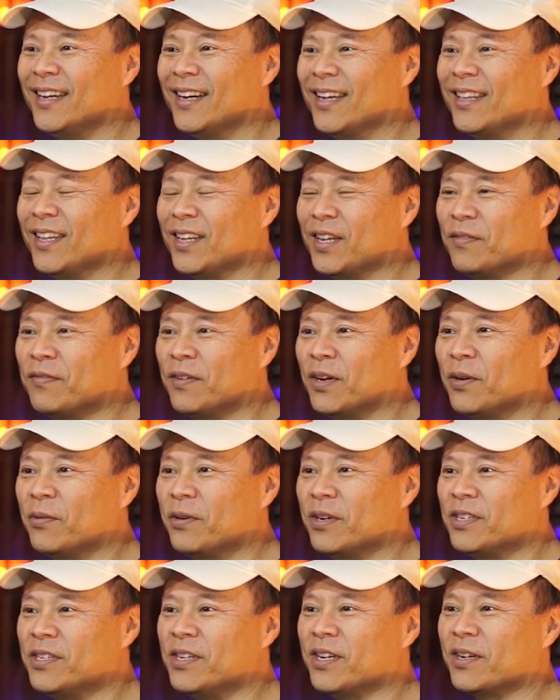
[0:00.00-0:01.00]
I think if I
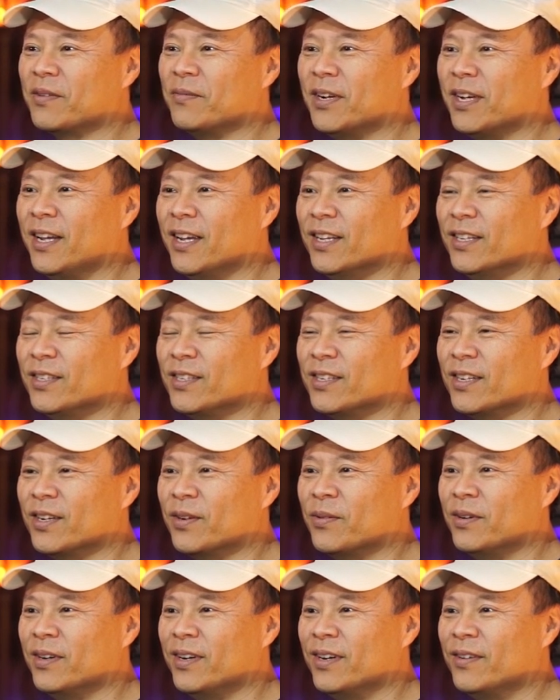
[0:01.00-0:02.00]
were to stick my hands
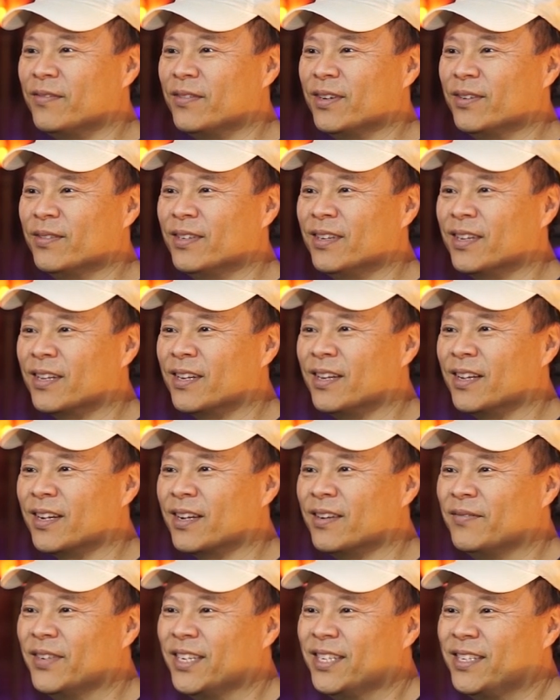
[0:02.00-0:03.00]
like whatever, it would look
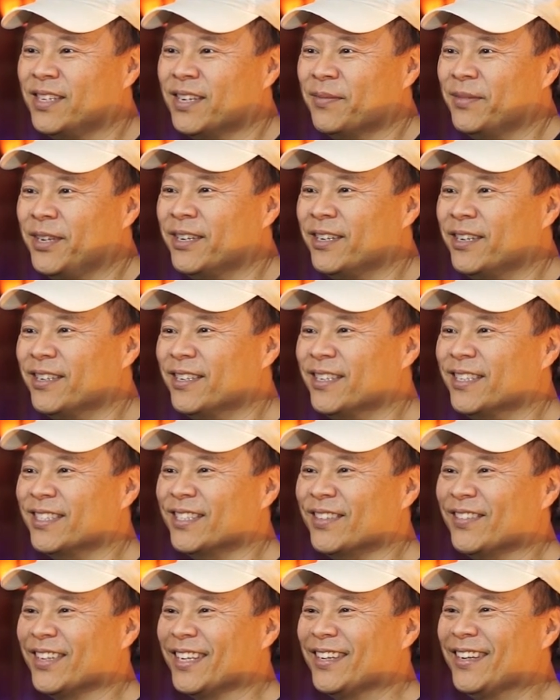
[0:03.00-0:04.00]
like my tummy hurt or
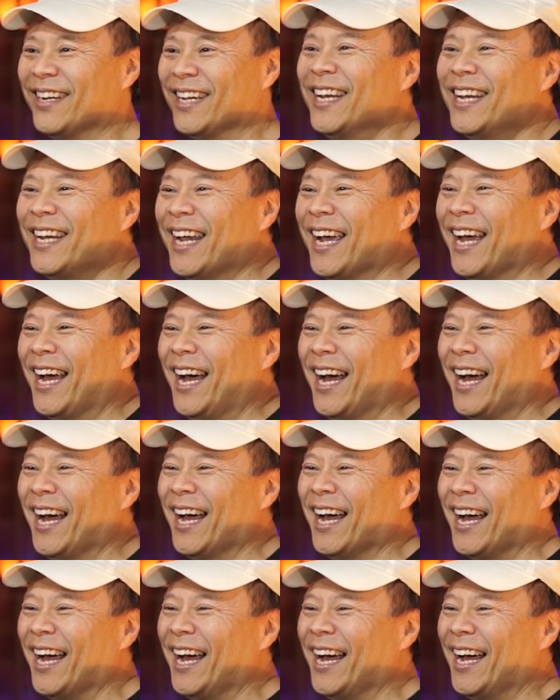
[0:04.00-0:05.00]
something, right?
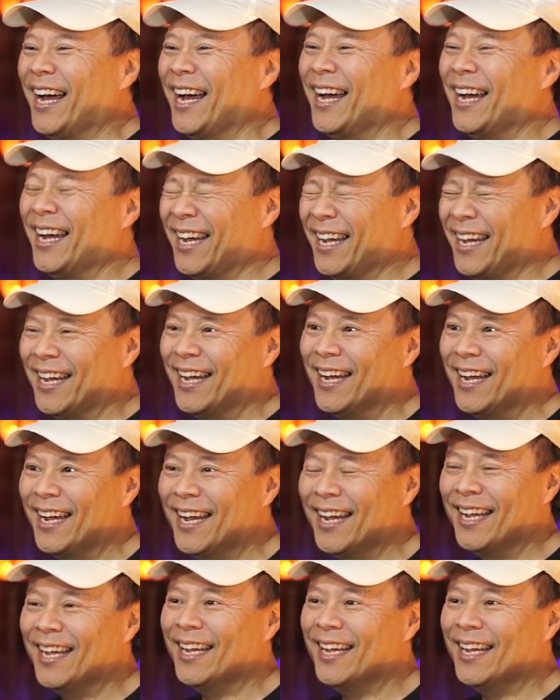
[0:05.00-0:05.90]
I don't know, you just